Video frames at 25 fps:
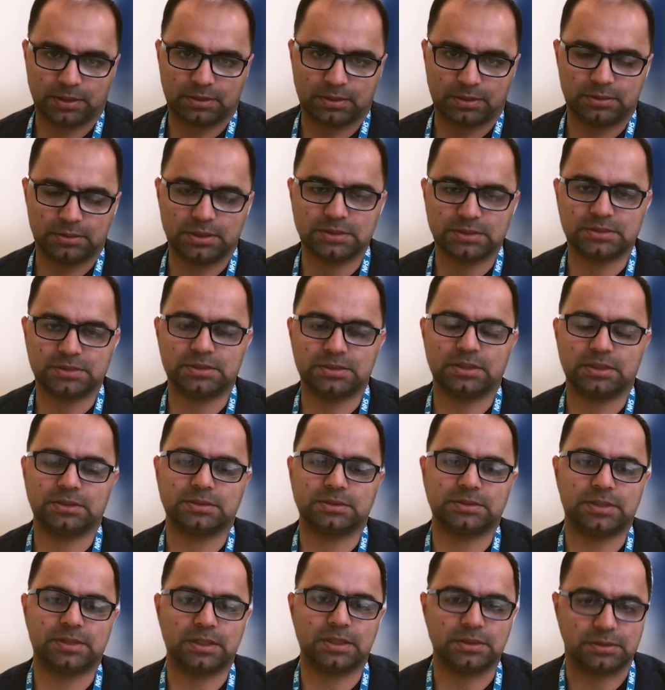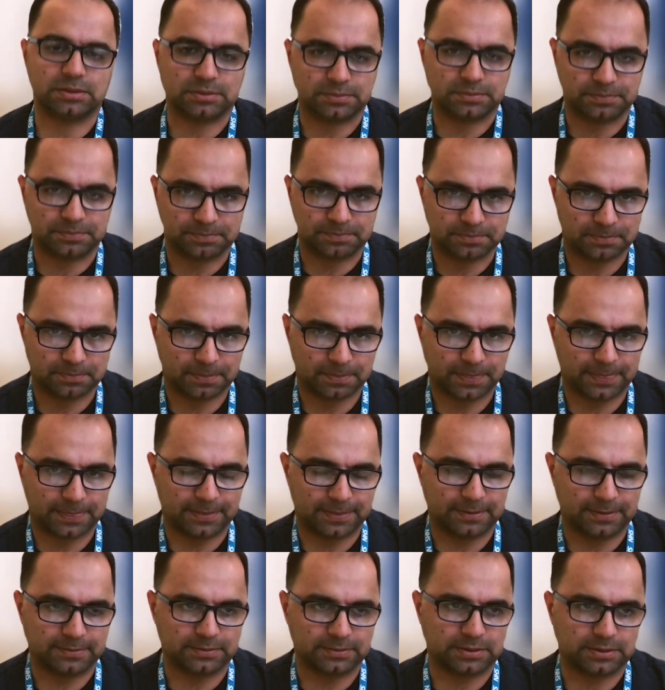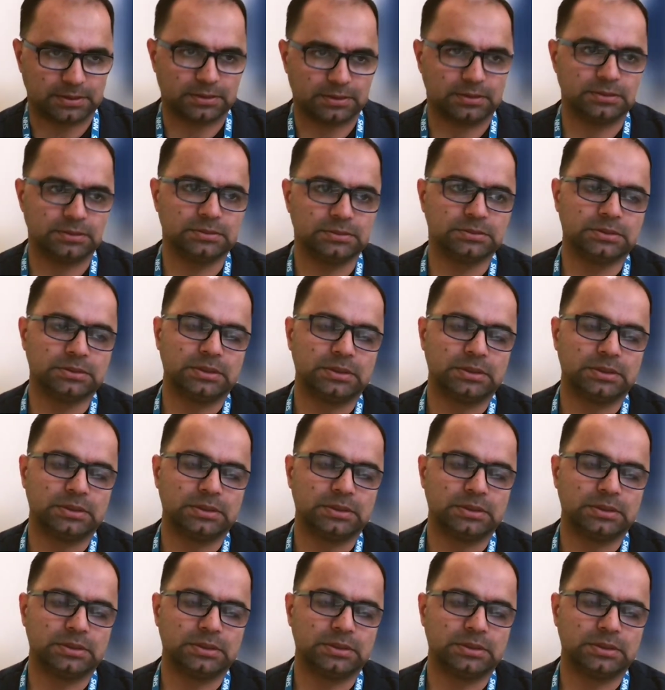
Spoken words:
less than 10, okay,